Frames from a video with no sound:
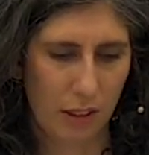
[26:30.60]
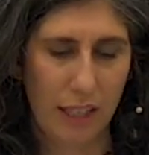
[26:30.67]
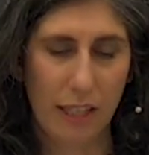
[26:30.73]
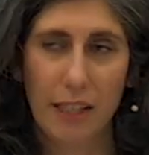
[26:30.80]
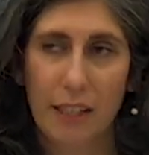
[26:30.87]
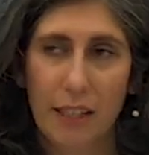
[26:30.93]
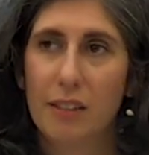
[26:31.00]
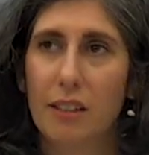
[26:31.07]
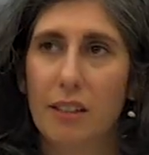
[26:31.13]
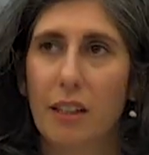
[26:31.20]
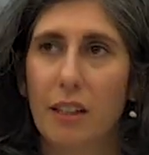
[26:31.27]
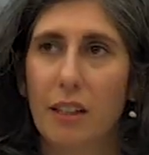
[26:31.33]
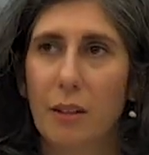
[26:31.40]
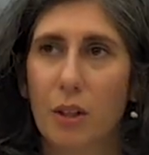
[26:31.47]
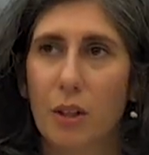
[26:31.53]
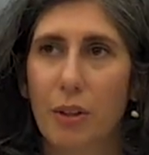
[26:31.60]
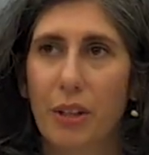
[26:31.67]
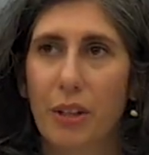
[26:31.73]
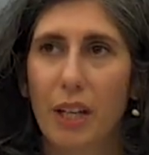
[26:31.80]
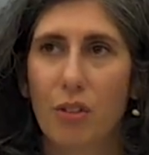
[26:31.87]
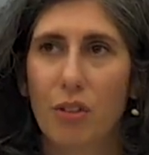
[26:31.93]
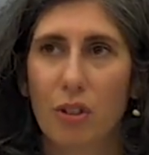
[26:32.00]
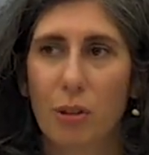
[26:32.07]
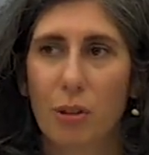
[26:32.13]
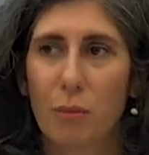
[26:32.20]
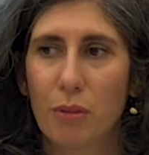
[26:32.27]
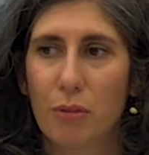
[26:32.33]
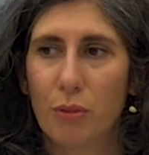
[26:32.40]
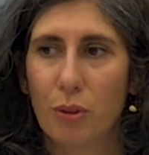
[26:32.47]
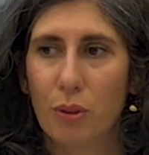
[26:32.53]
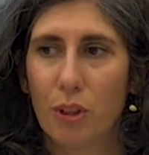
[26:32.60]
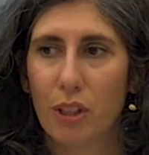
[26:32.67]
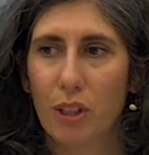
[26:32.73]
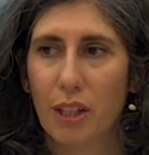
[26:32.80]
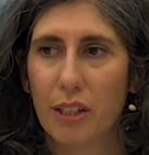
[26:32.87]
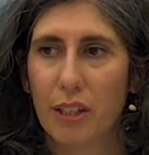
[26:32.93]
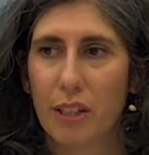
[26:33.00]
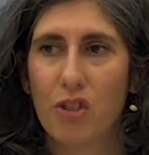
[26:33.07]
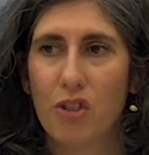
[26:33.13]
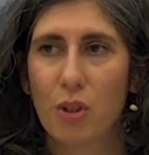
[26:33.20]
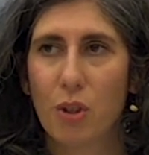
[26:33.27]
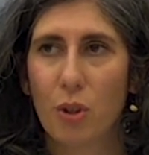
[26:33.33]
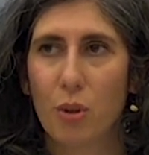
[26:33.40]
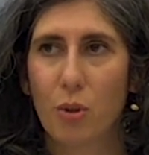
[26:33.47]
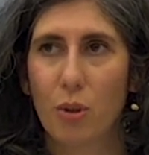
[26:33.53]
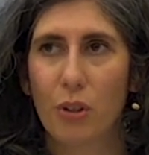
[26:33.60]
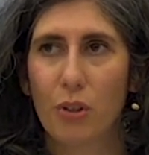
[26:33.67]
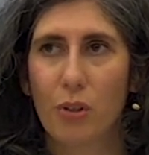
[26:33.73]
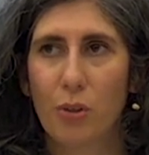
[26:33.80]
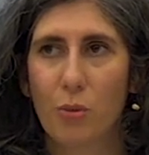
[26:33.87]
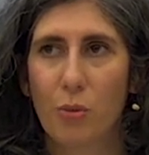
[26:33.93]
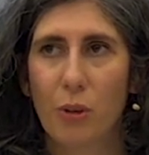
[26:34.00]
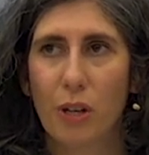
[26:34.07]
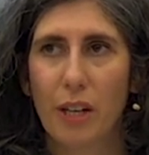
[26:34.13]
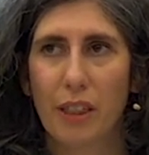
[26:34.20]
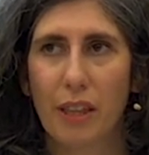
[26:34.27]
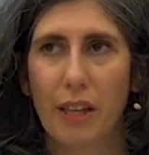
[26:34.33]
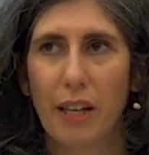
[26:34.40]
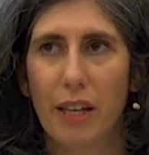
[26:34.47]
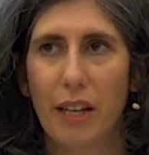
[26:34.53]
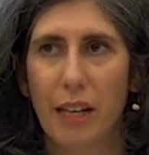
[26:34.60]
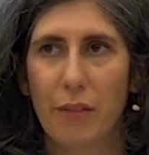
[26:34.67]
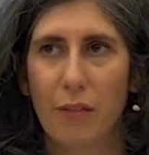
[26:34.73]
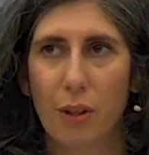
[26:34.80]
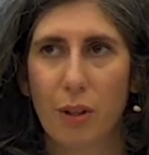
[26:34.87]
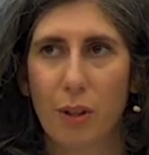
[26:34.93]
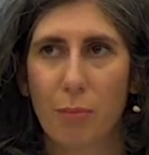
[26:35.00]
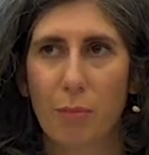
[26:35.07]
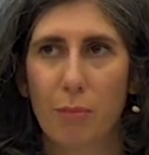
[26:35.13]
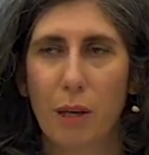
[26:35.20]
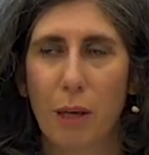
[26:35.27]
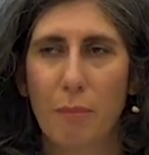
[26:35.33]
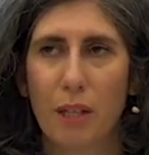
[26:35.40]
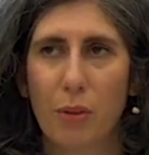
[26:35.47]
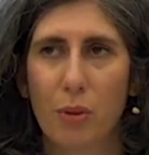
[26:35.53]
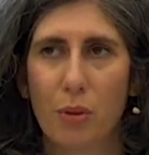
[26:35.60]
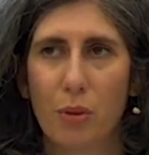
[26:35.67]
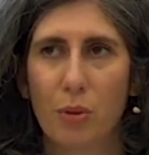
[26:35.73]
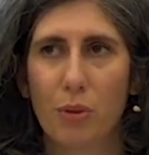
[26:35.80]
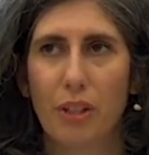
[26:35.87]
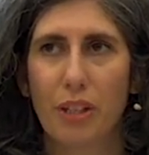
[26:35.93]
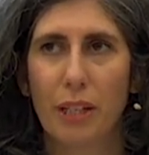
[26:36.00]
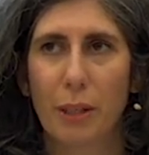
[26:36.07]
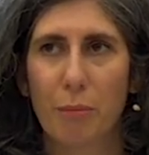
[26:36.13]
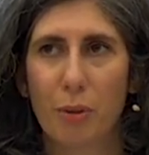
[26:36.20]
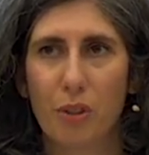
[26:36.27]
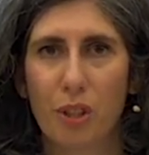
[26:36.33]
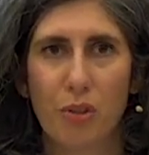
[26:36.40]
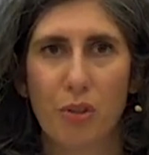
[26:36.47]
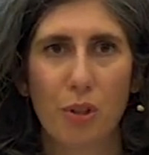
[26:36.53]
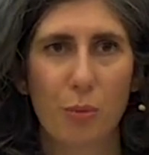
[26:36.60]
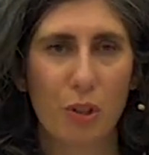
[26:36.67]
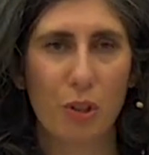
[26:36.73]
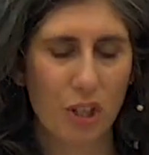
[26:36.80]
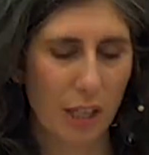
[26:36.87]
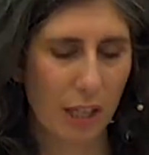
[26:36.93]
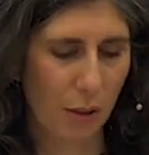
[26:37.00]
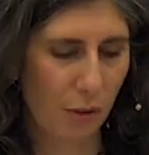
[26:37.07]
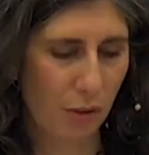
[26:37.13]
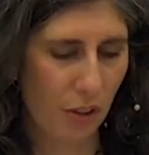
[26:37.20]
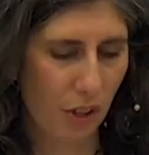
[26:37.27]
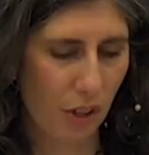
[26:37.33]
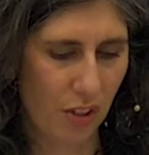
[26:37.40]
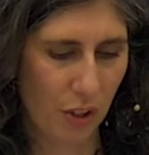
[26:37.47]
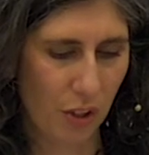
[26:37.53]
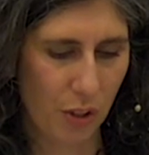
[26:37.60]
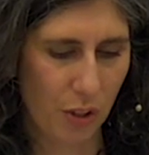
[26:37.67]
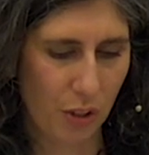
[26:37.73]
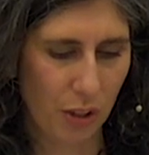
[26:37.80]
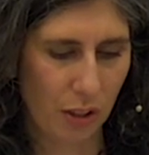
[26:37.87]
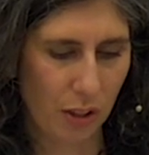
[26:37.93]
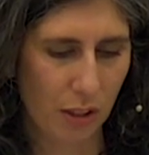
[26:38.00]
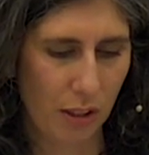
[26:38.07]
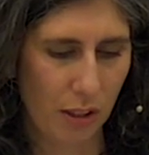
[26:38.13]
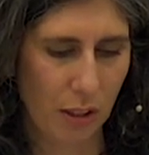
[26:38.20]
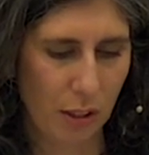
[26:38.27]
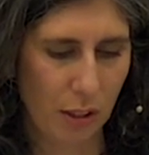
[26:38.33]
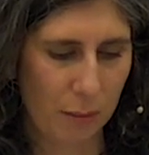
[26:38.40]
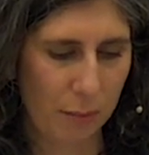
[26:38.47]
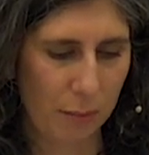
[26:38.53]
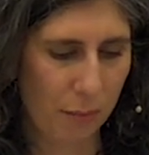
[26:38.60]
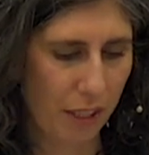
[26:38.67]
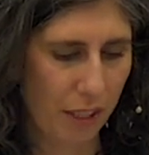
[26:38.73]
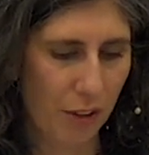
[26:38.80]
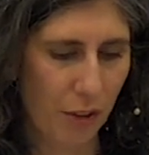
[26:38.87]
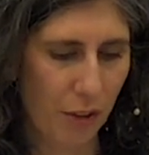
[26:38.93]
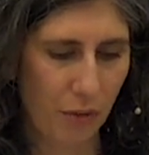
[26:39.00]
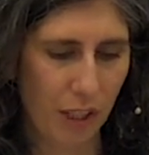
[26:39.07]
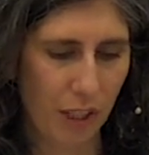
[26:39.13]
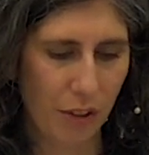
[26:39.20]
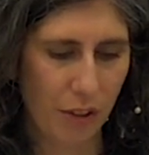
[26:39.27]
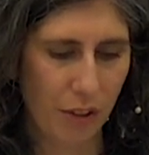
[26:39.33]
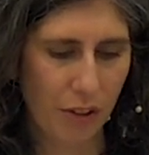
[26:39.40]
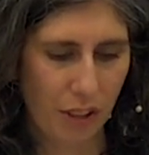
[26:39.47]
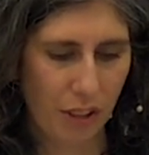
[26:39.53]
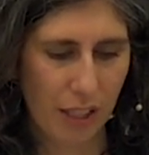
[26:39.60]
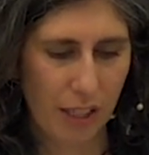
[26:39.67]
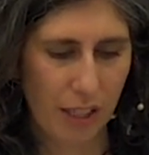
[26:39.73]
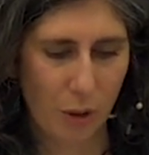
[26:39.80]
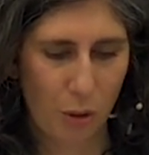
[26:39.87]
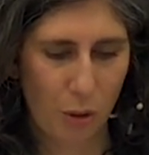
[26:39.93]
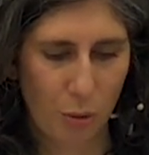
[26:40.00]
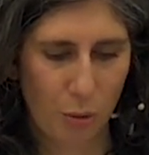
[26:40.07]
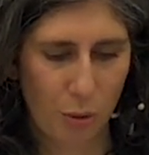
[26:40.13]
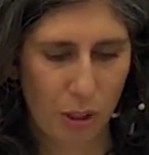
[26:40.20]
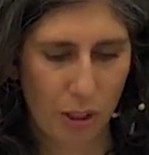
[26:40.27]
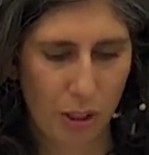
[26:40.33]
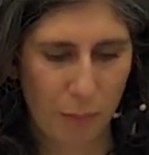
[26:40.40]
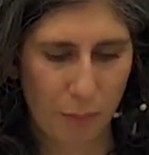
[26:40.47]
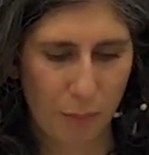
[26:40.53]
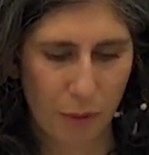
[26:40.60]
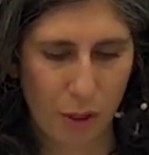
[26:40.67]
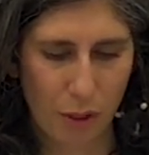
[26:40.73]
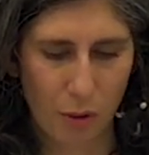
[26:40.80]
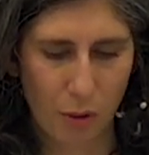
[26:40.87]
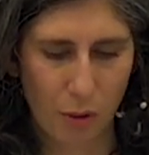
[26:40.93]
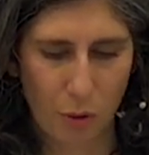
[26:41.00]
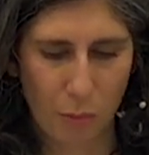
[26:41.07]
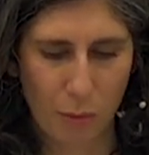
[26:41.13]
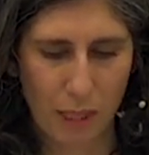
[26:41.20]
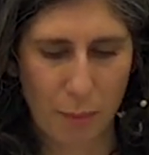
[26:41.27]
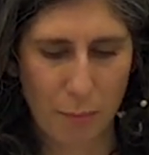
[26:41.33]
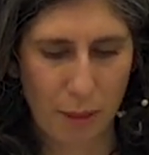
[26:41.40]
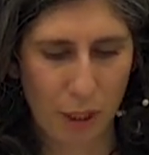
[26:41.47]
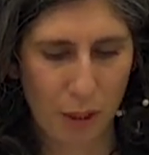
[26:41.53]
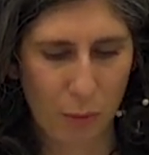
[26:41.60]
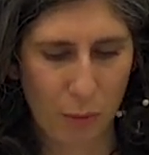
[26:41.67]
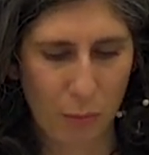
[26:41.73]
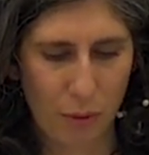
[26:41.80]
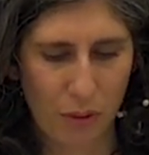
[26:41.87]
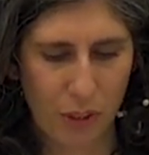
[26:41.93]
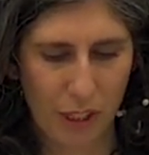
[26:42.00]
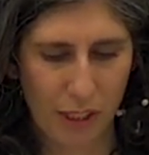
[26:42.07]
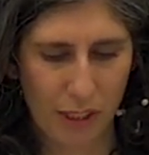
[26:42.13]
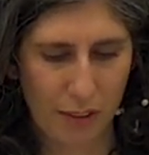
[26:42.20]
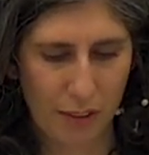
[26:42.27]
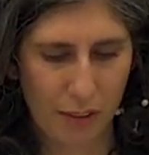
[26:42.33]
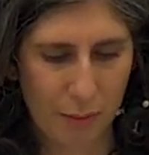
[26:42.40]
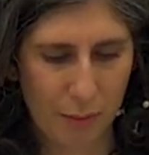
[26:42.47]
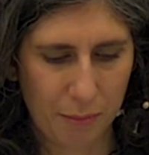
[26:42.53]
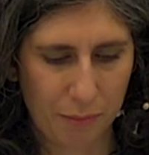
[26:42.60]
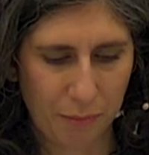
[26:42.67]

And uh, on occasion before uh, national courts where they have the amicus curiae procedure, which allows external um, interveners to, um, to become part of the proceedings.